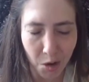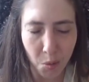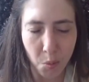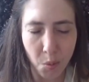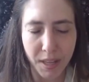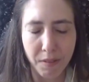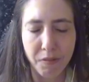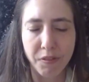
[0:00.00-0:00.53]

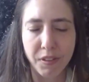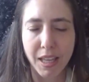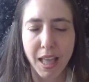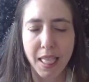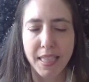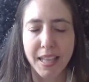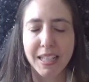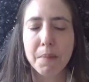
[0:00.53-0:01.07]
We feel
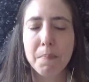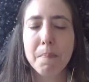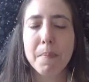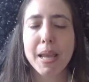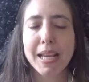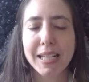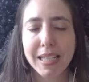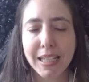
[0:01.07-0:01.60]
that
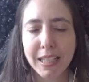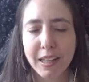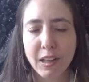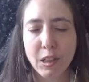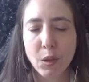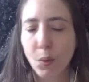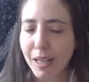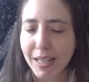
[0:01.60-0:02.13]
many
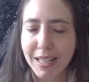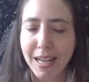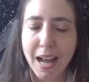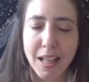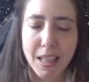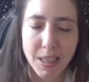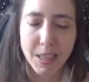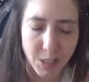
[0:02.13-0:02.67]
look at
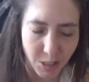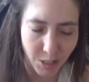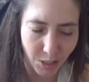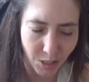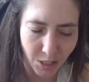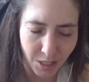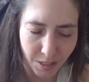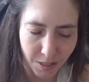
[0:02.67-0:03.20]
others,
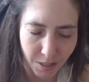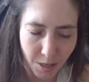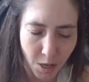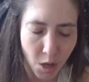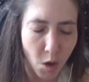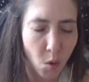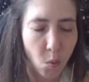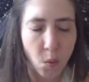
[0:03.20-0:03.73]

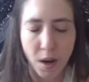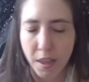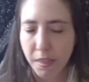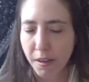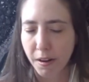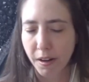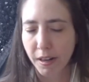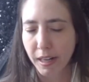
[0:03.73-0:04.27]

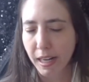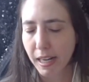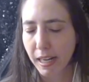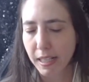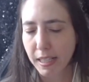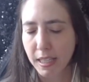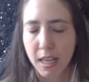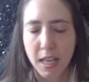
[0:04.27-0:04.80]
whether
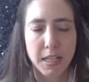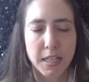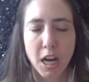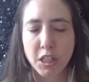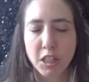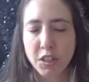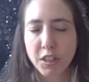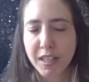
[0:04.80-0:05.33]
it's
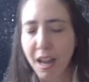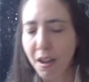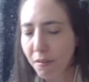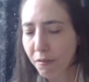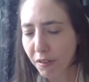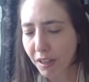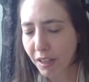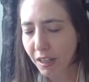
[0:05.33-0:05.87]
Dr.
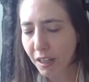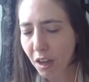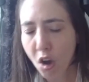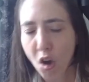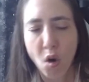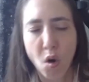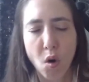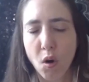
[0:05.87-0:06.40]
Yafi
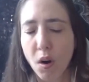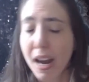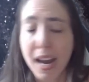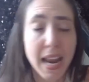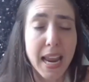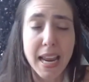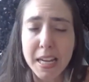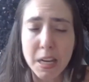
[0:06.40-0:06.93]
or
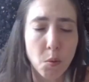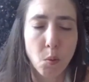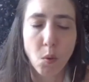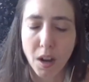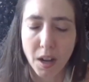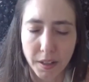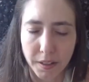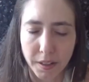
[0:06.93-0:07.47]

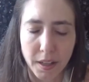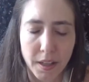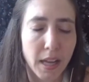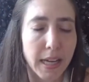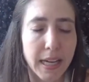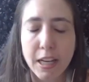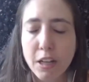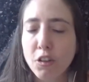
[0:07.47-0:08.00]
anyone
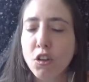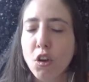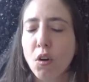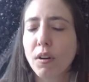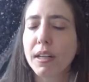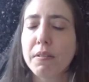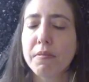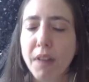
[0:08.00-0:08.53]
in your
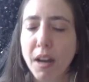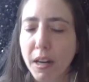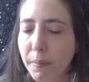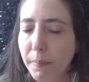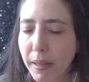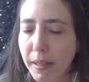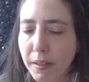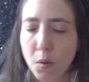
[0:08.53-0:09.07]

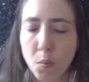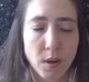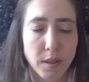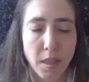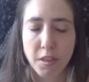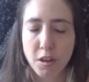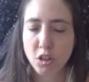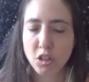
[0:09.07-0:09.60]
environment, whether
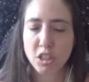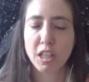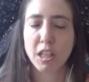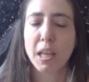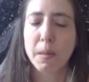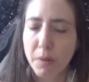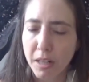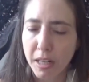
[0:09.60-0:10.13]
they're
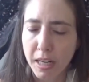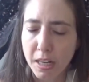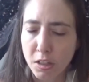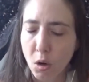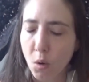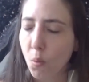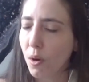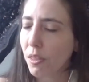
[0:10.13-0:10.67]
celebrities or
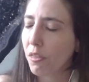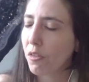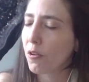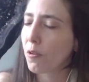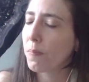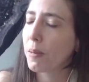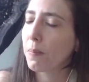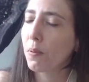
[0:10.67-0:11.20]
whether they're
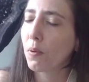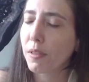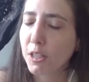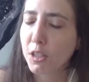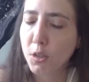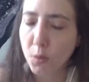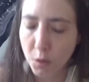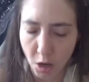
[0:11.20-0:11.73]
people that
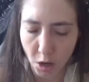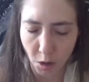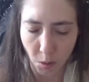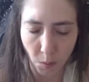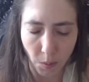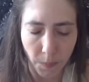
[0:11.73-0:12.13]
you know,